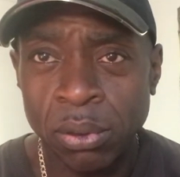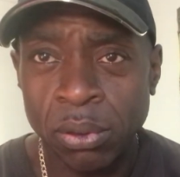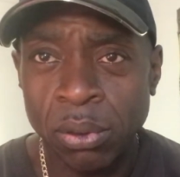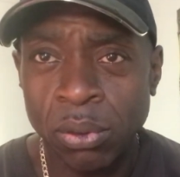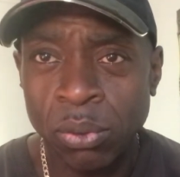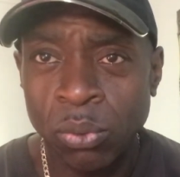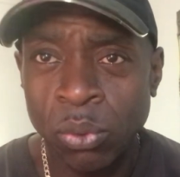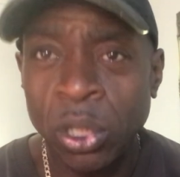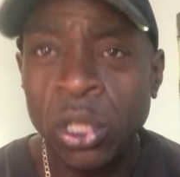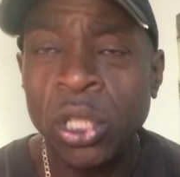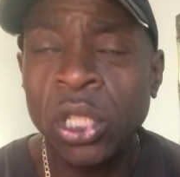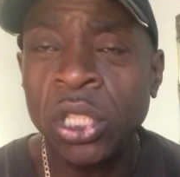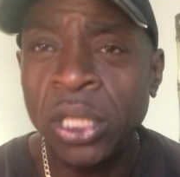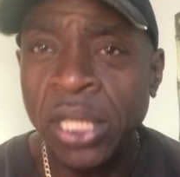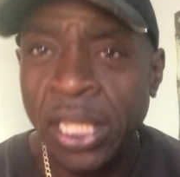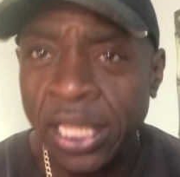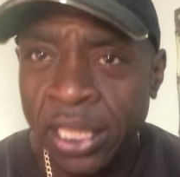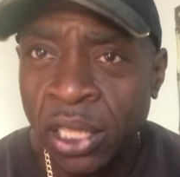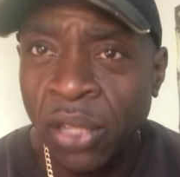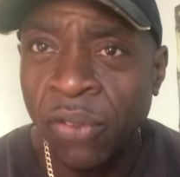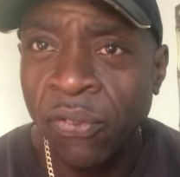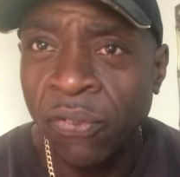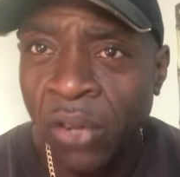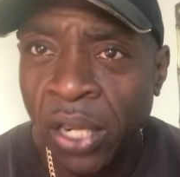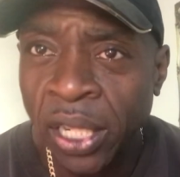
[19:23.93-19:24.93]
Well, you need to
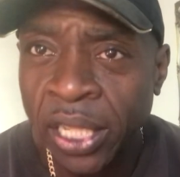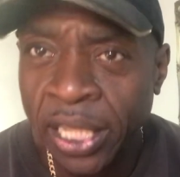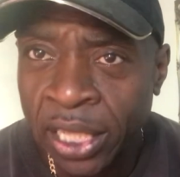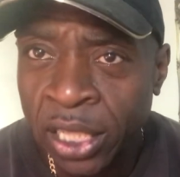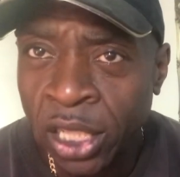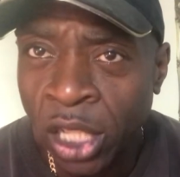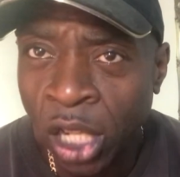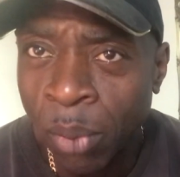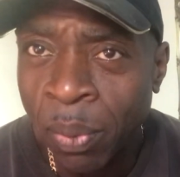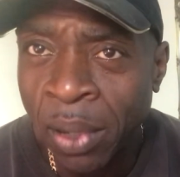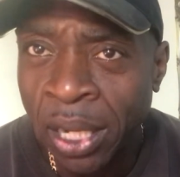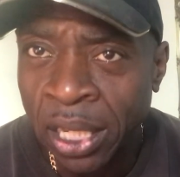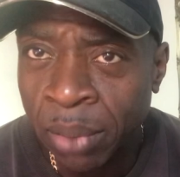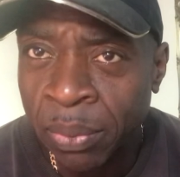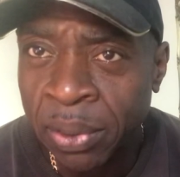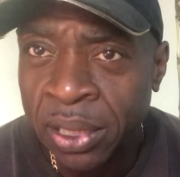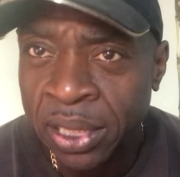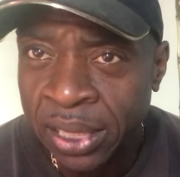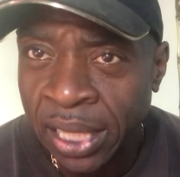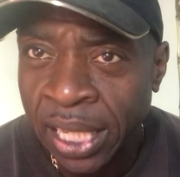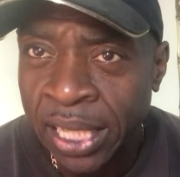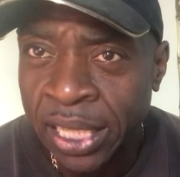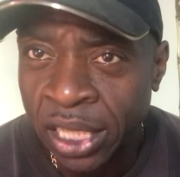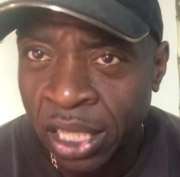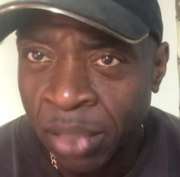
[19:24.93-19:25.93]
fucking know about the
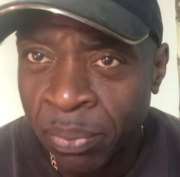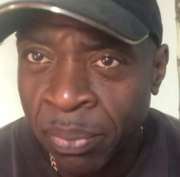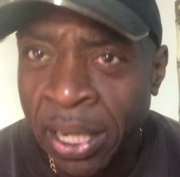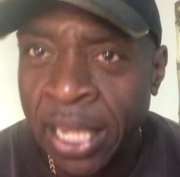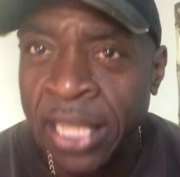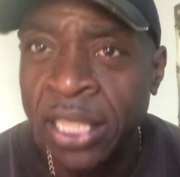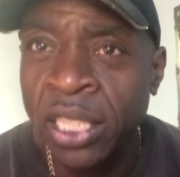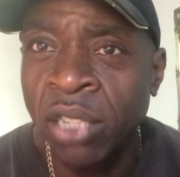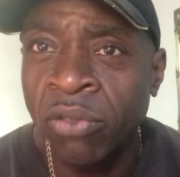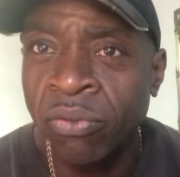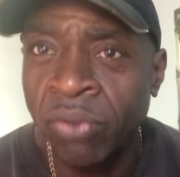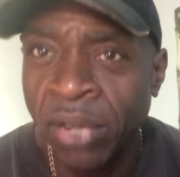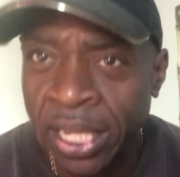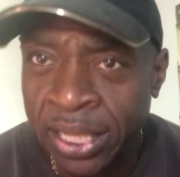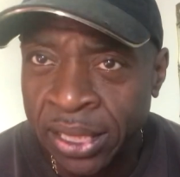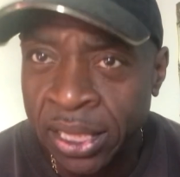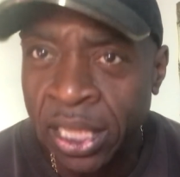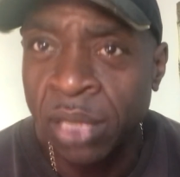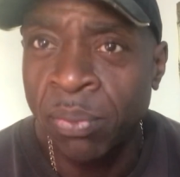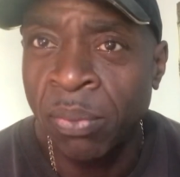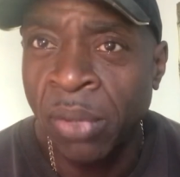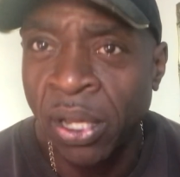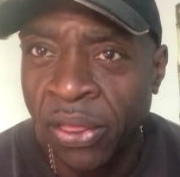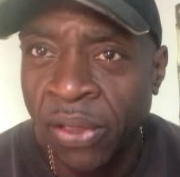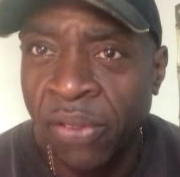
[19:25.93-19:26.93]
mistake you made, you racist
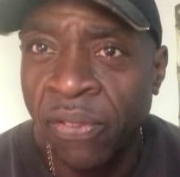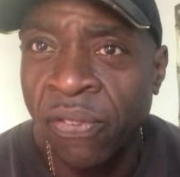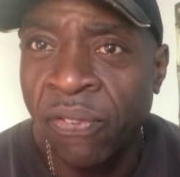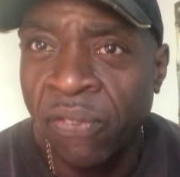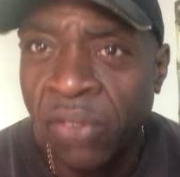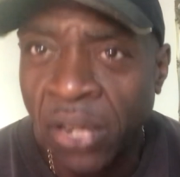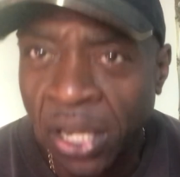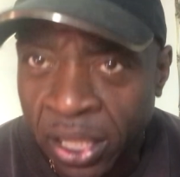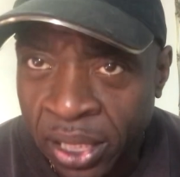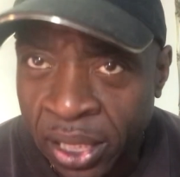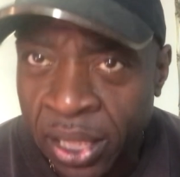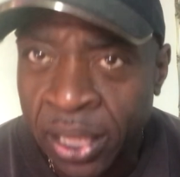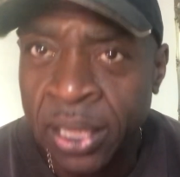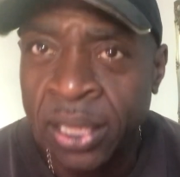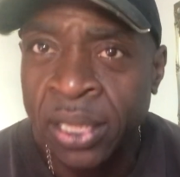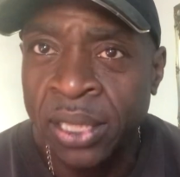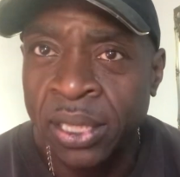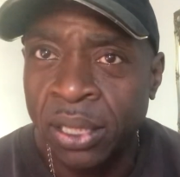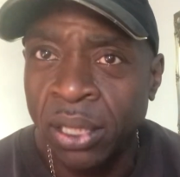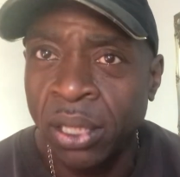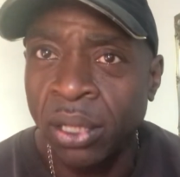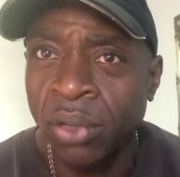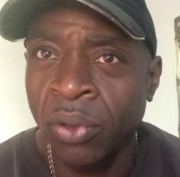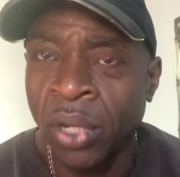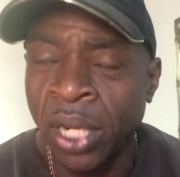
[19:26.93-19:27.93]
motherfuckers,
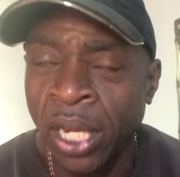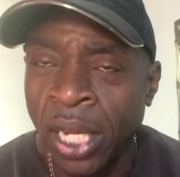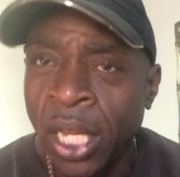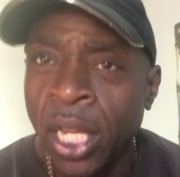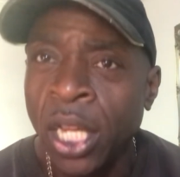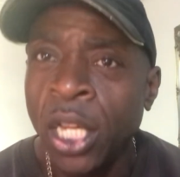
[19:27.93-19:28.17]
right?